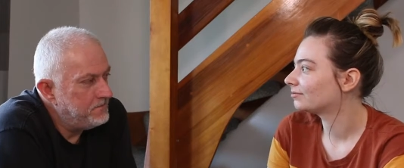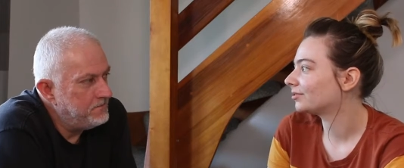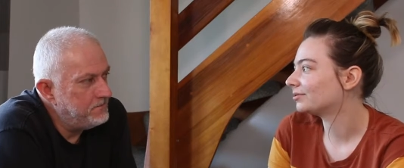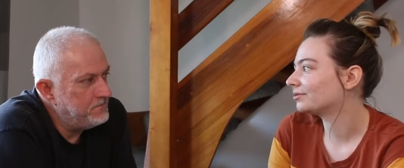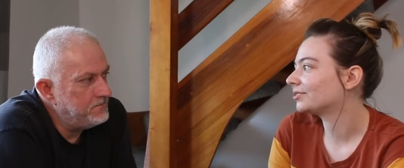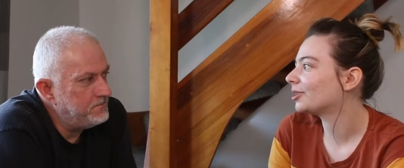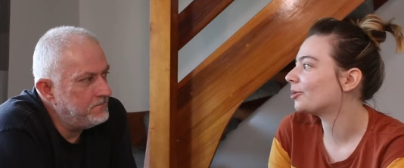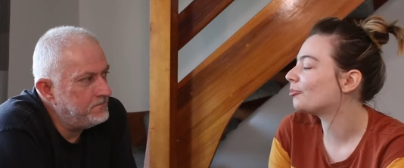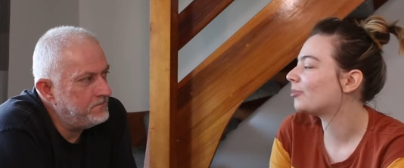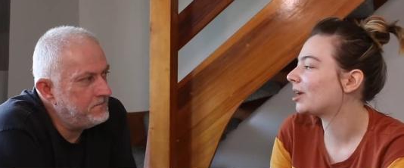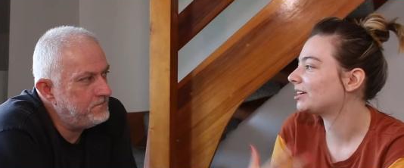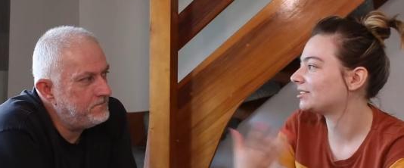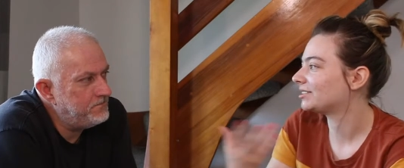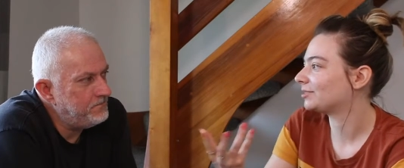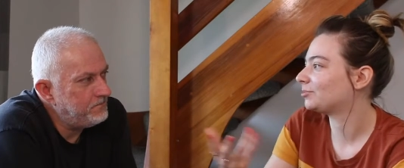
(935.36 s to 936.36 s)
Speaker 1: well, you know,
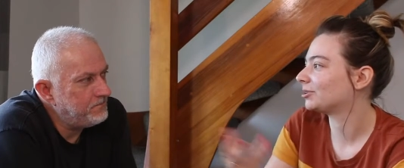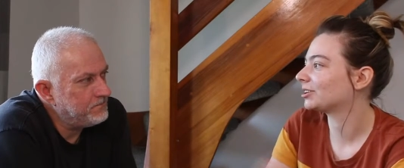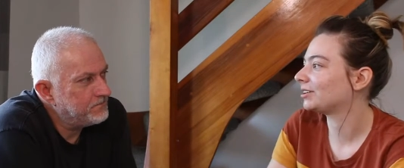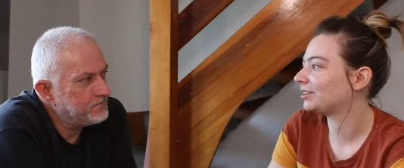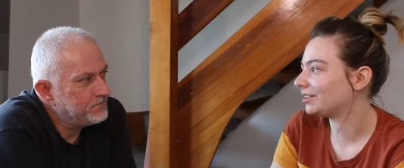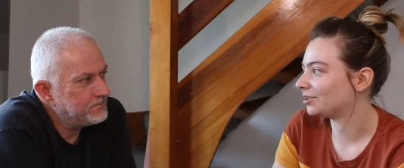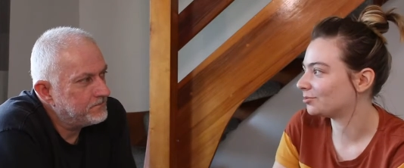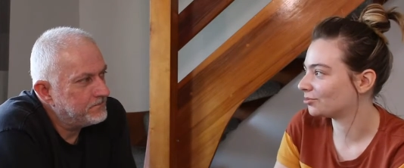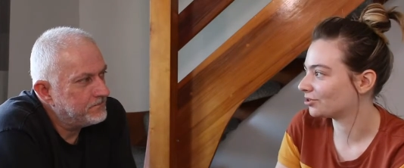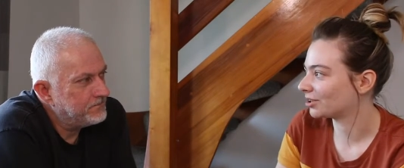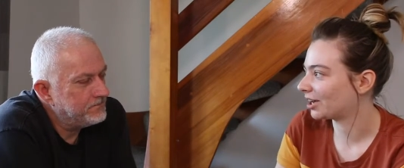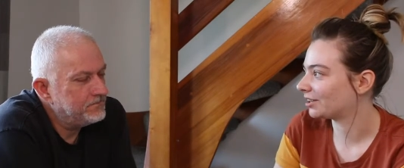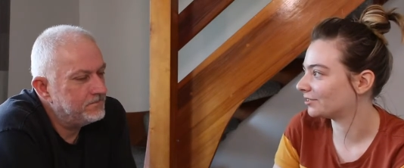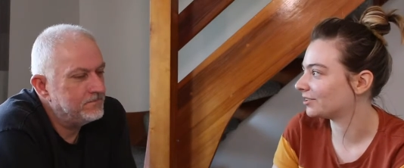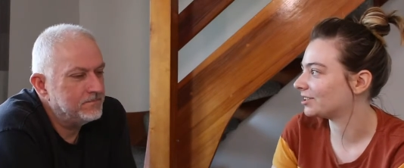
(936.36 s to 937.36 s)
men typically need more
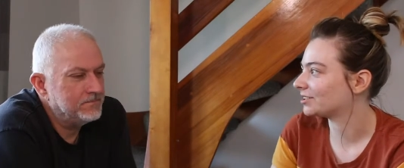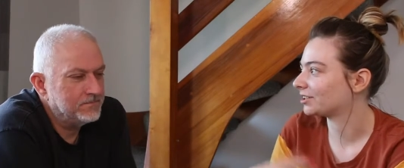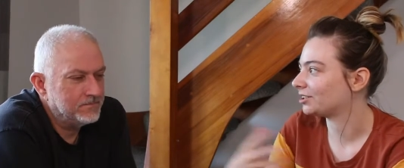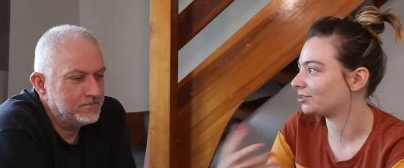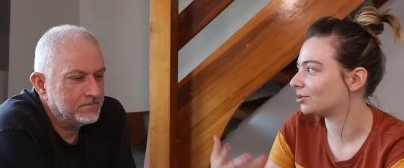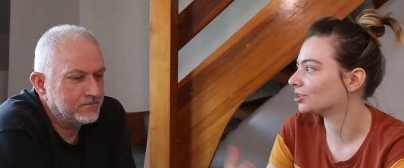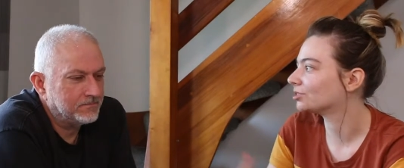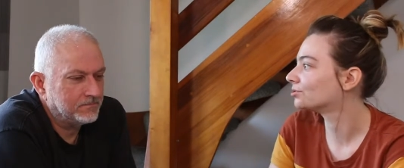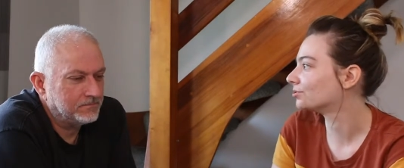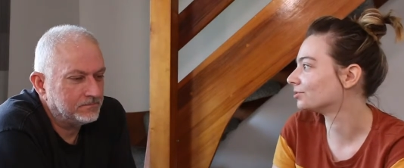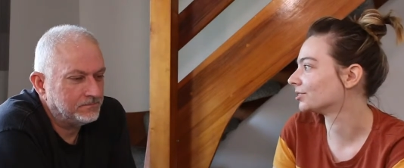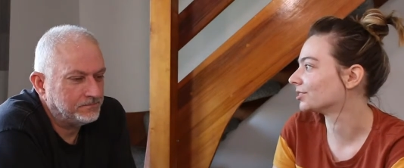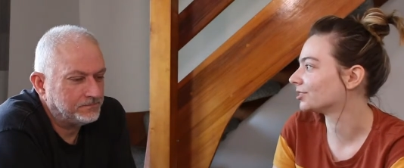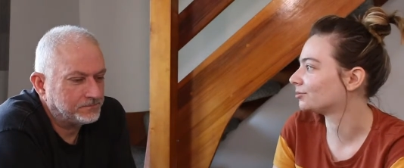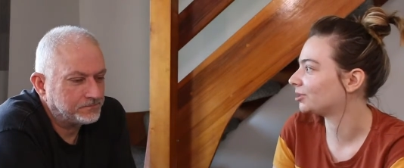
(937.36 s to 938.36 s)
calories, mm. and you are
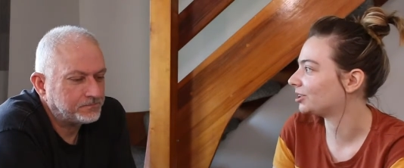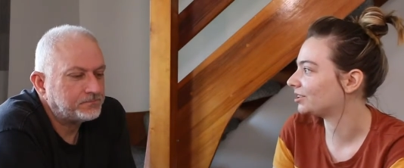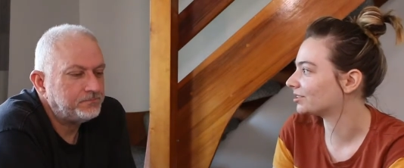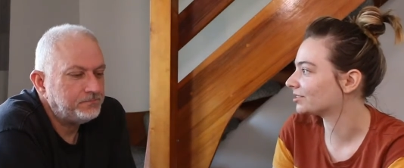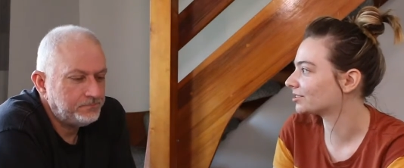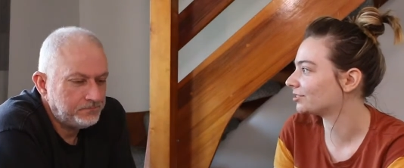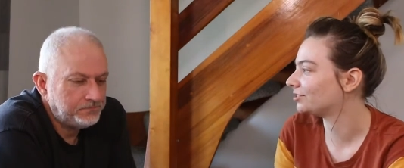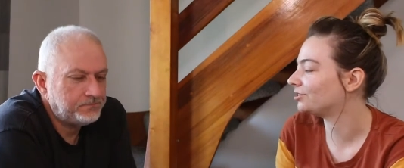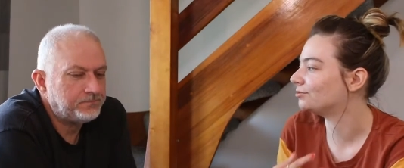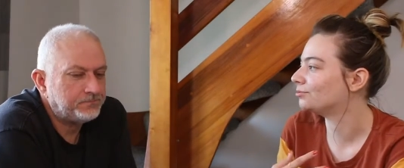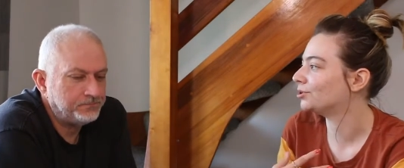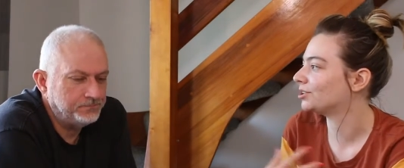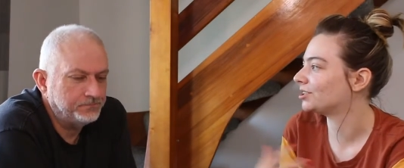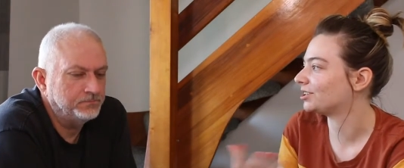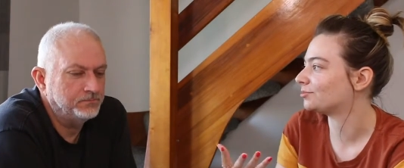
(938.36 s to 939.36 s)
taller than me, so you
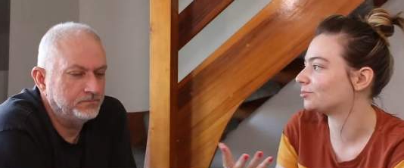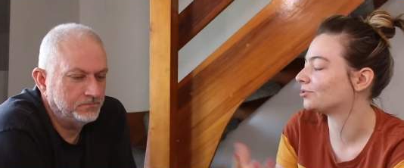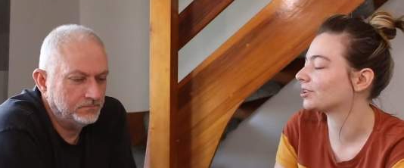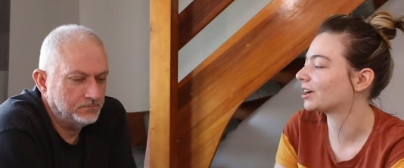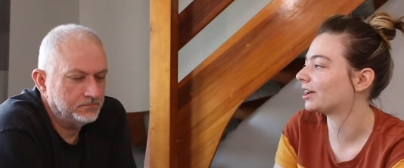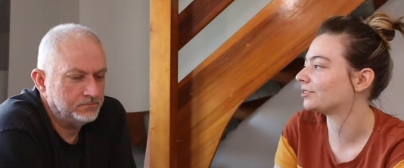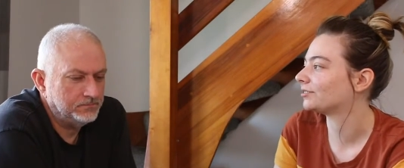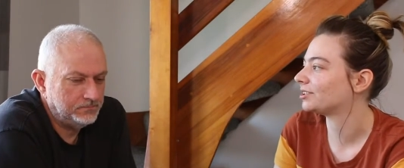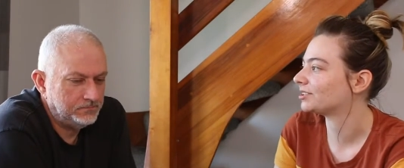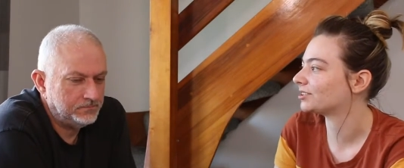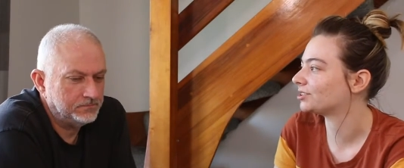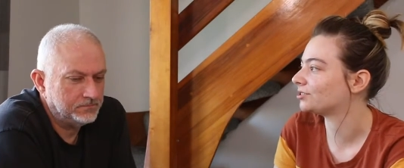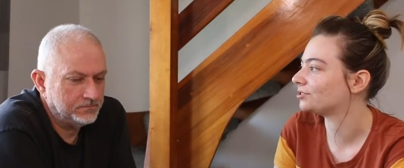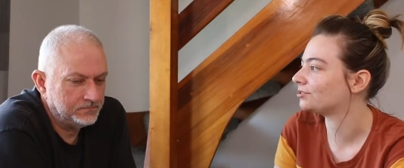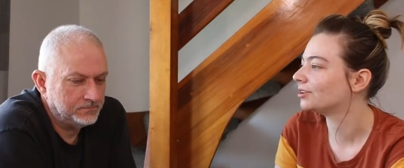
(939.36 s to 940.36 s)
would need hmm. more calories
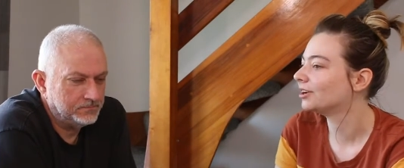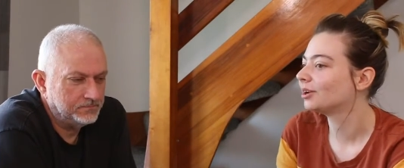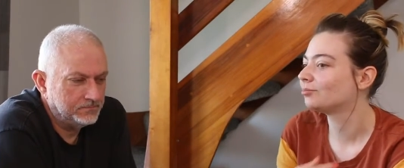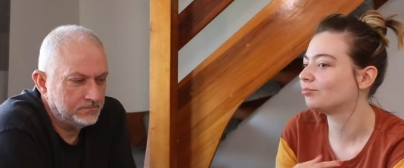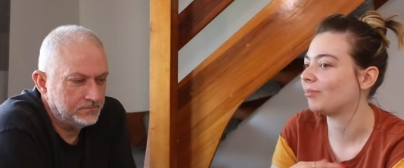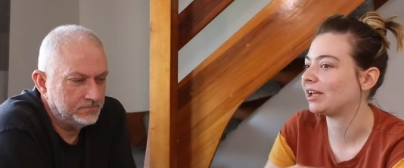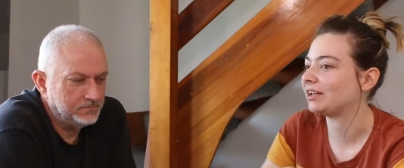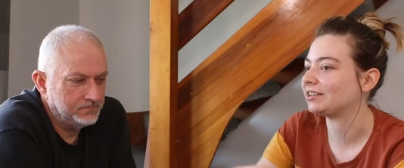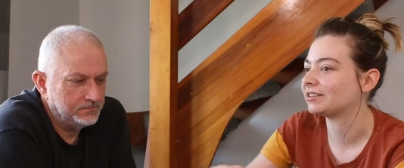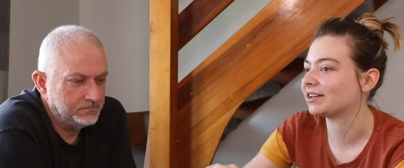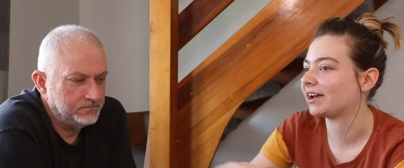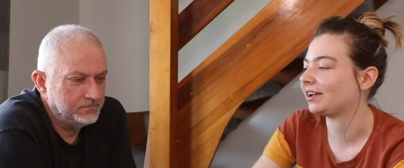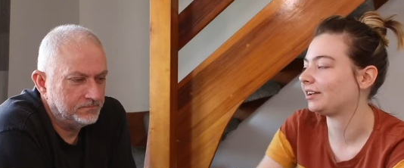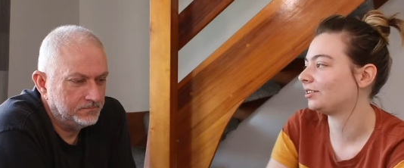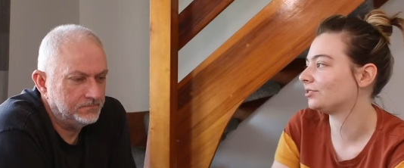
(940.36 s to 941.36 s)
to
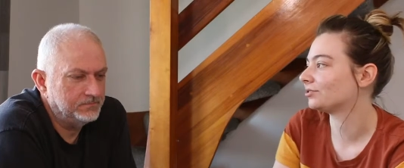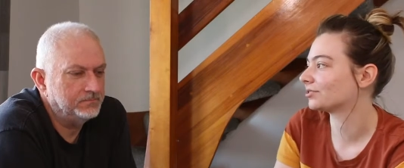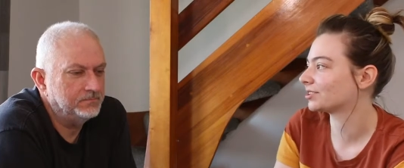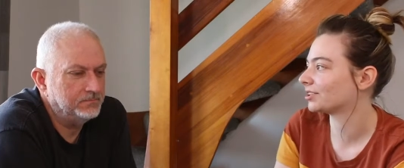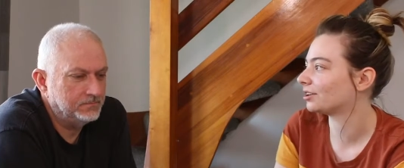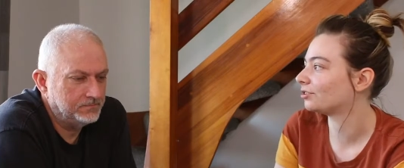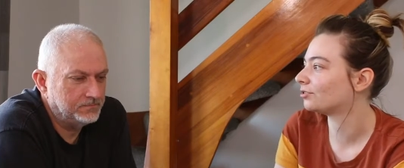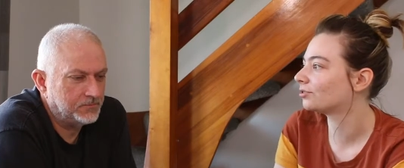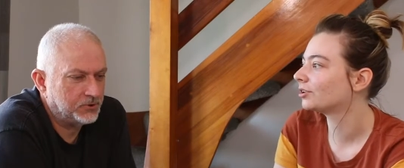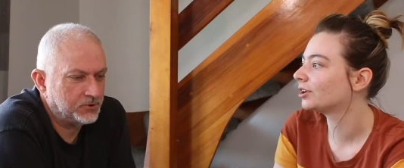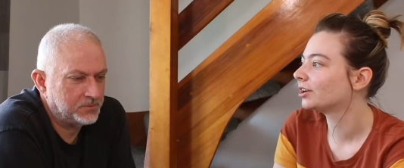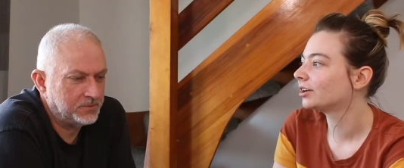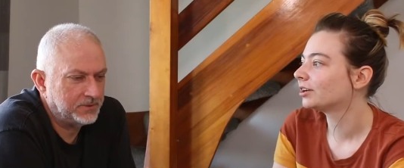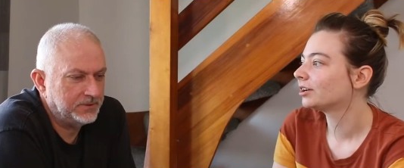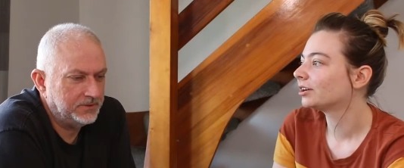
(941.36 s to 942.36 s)
maintain mm. yourself.
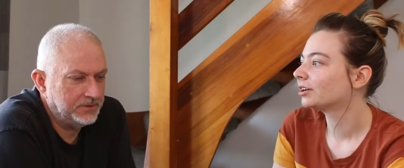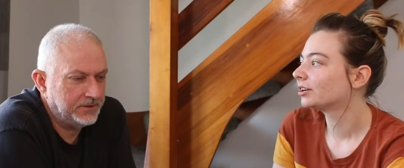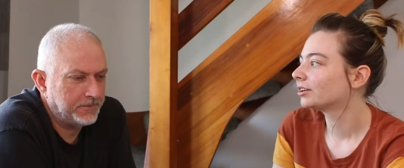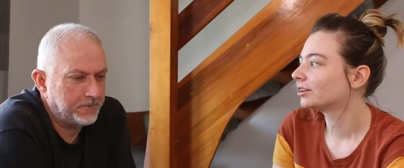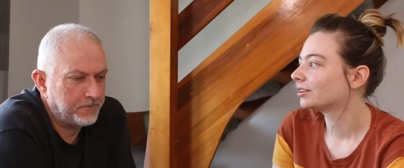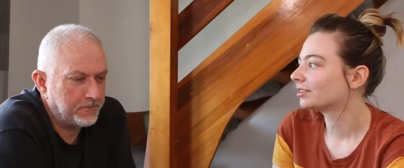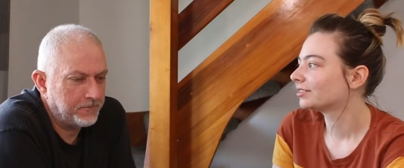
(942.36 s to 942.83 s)
Possibly, yeah.